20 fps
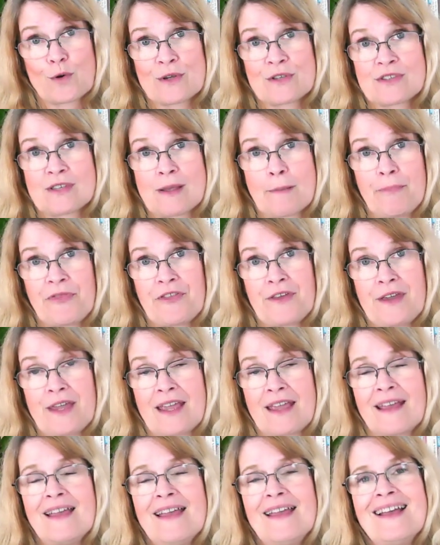
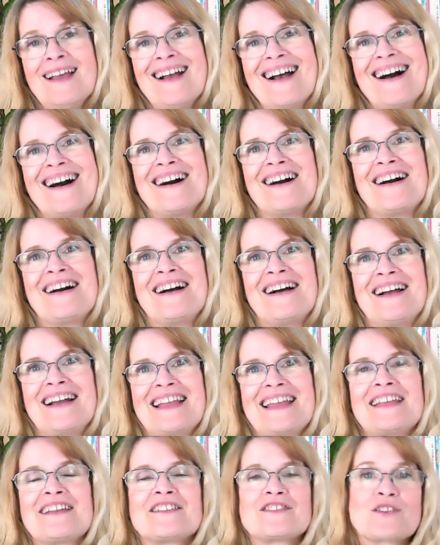something.
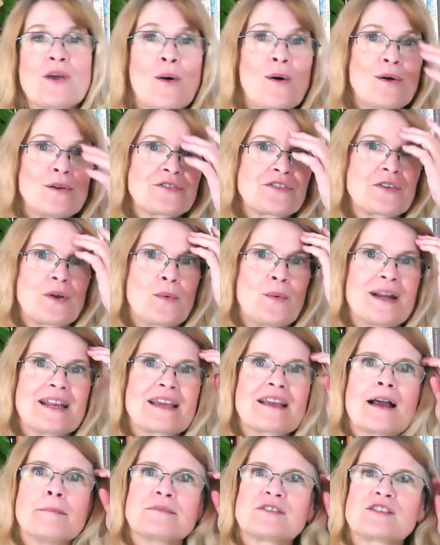It is also when
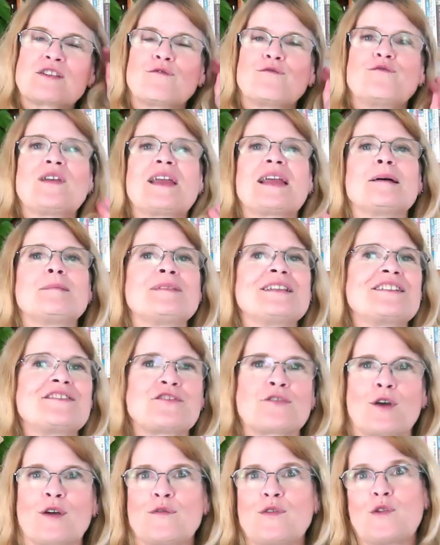it comes to family.
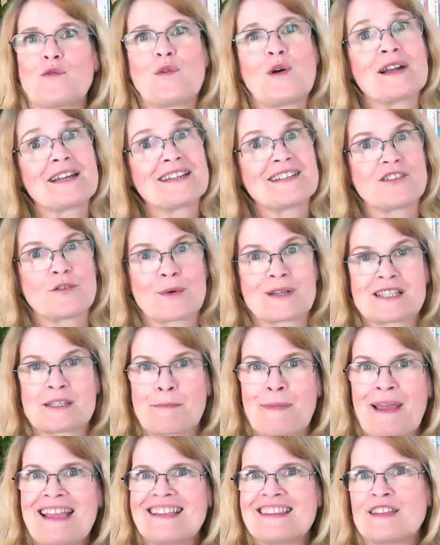So if you've wanted to
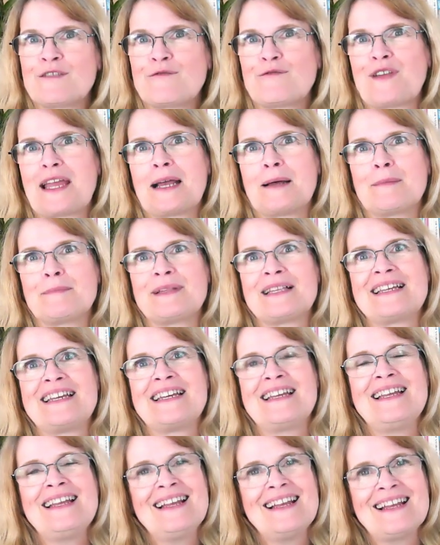expand the
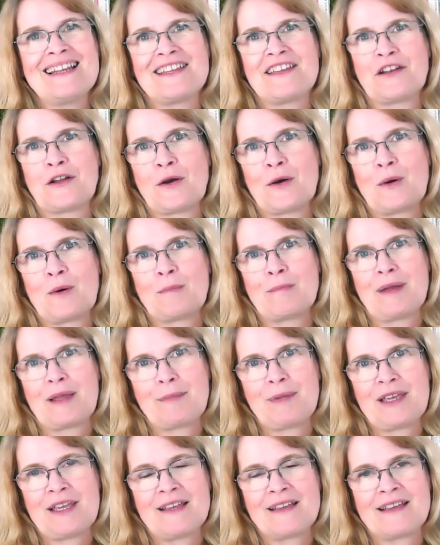family, you know,
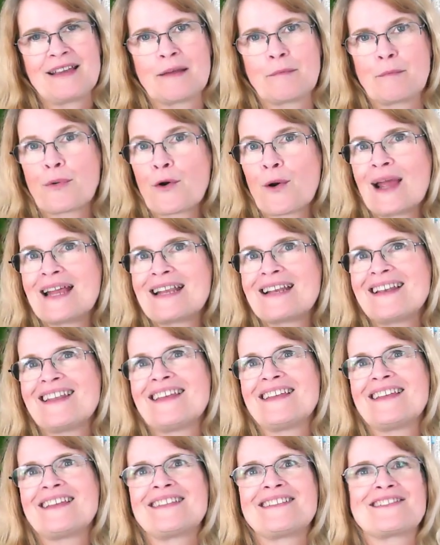maybe get
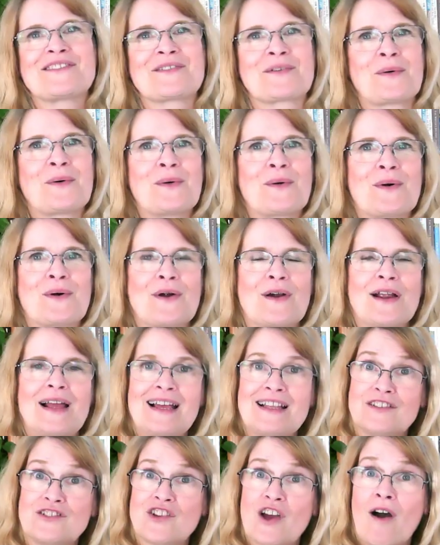pregnant or
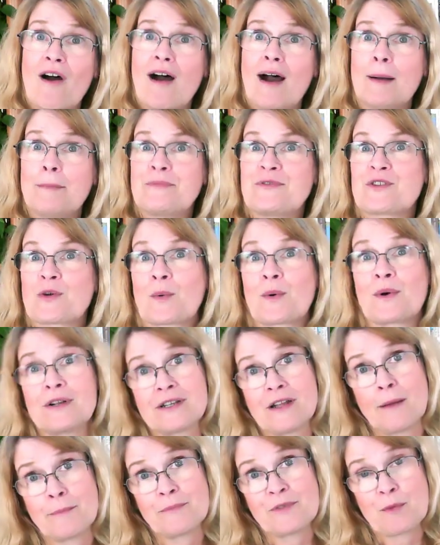adopt
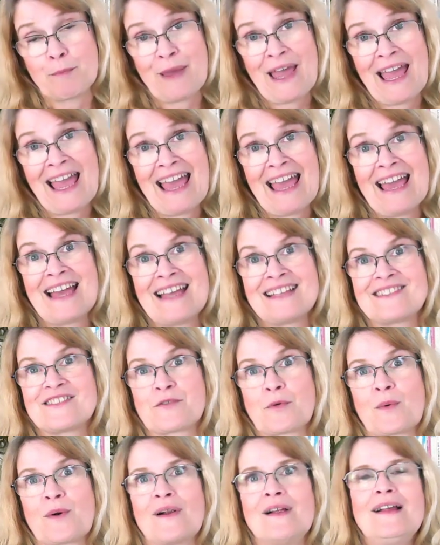a pet
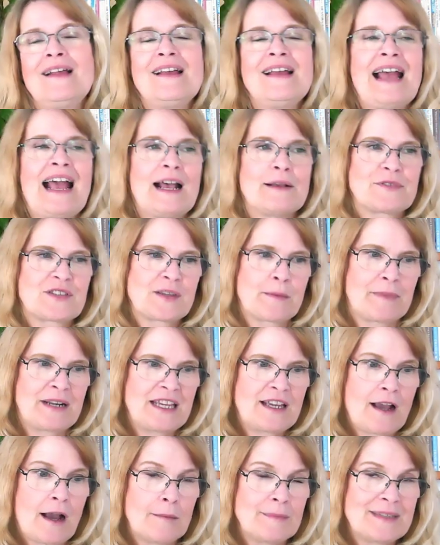or have
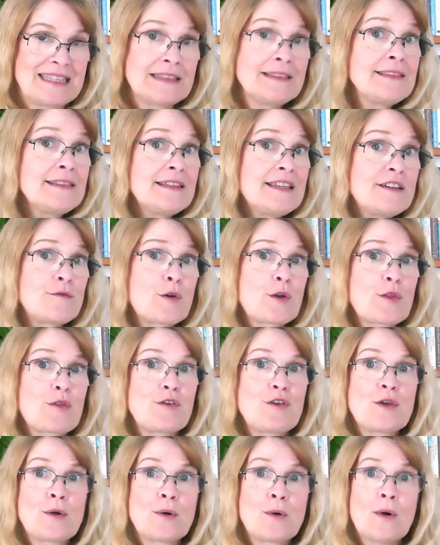somebody come and live with
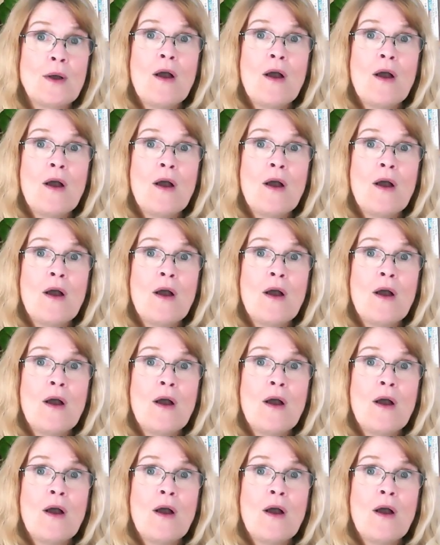you,